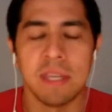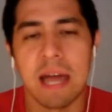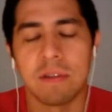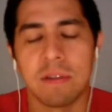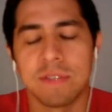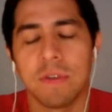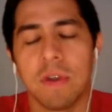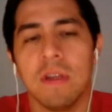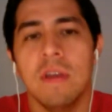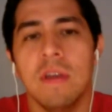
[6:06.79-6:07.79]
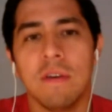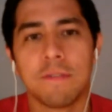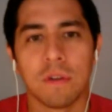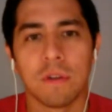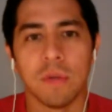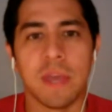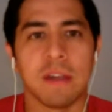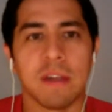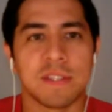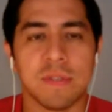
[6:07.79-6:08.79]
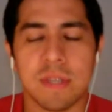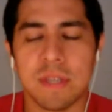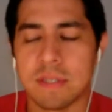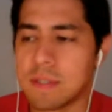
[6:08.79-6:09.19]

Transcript: for Lou Gehrig's disease.